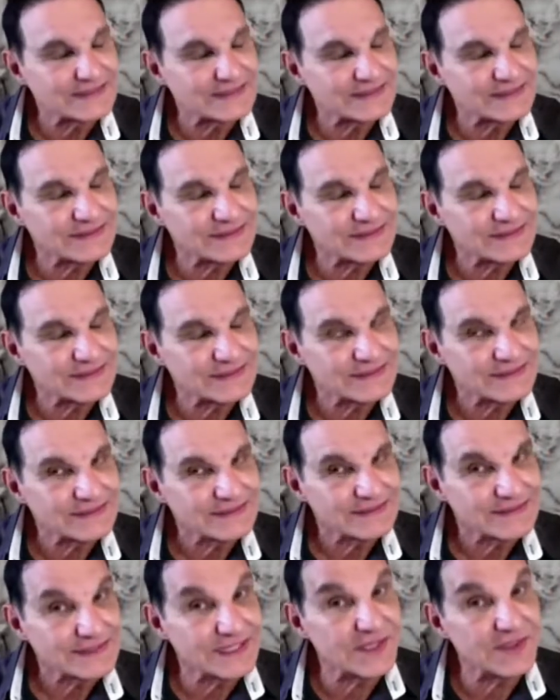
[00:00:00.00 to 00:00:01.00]
Oh,
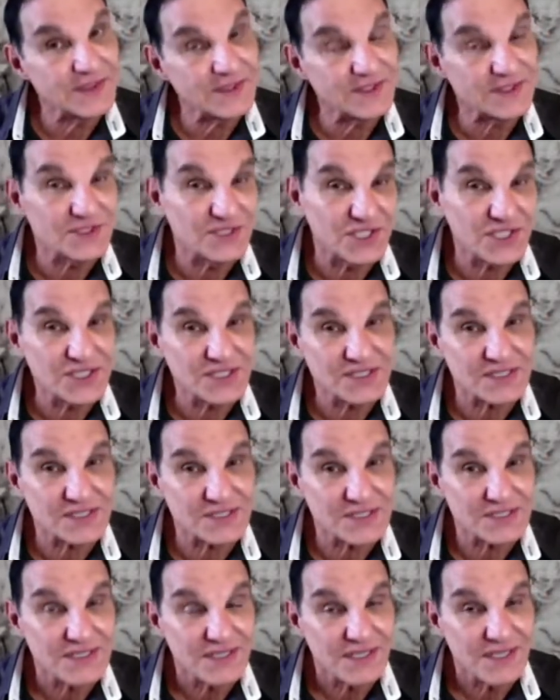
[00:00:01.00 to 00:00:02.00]
neither did
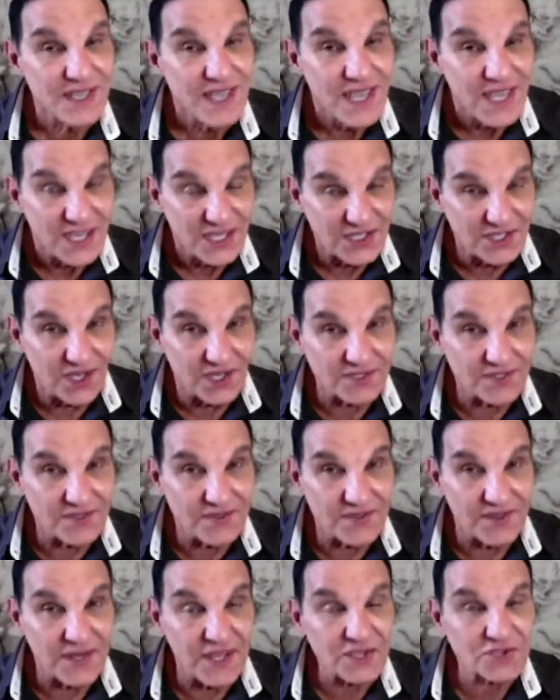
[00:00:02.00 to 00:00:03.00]
Jesus. He died
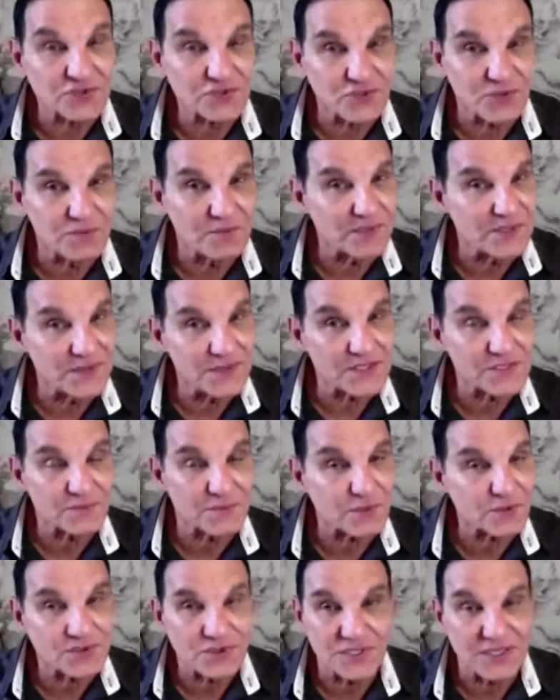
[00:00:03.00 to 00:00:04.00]
in the natural, but in the
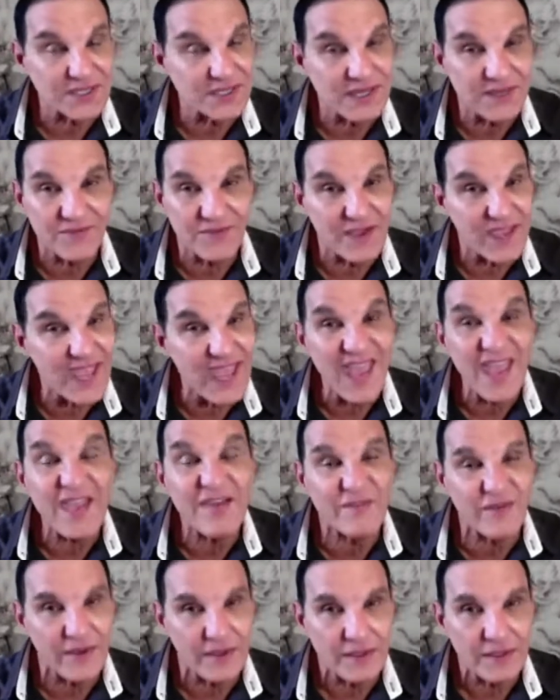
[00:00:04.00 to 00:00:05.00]
spiritual, he never
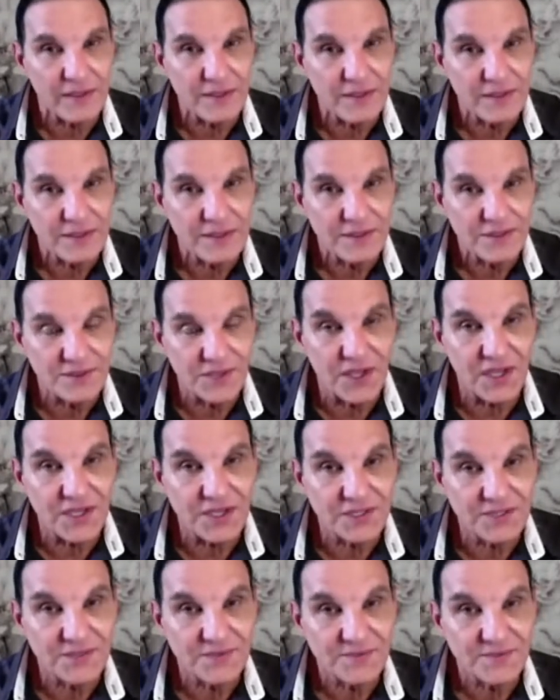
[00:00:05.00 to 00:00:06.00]
ever
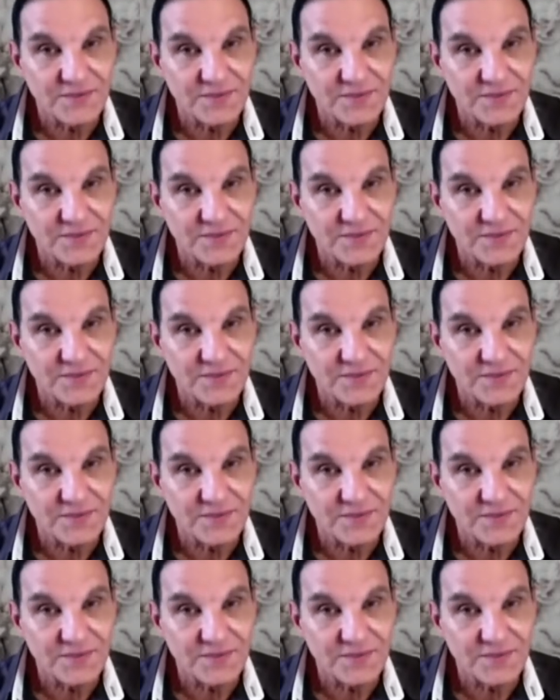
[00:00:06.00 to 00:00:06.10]
died.